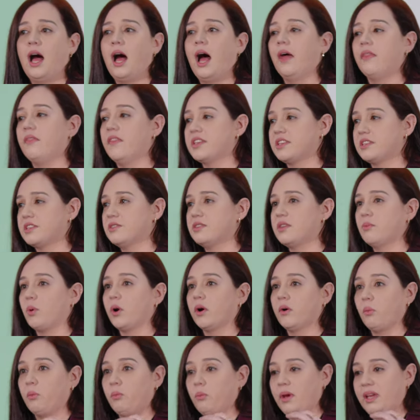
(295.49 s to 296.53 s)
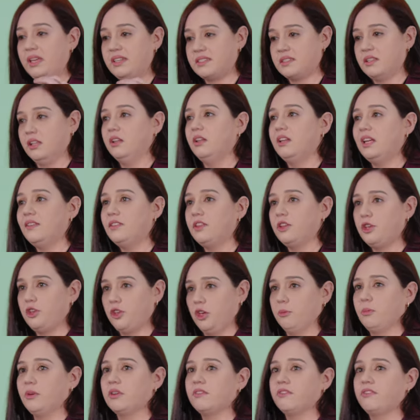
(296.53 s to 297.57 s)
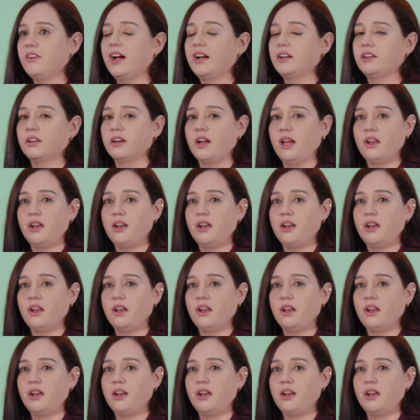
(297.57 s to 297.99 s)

And this is where we still need the human factor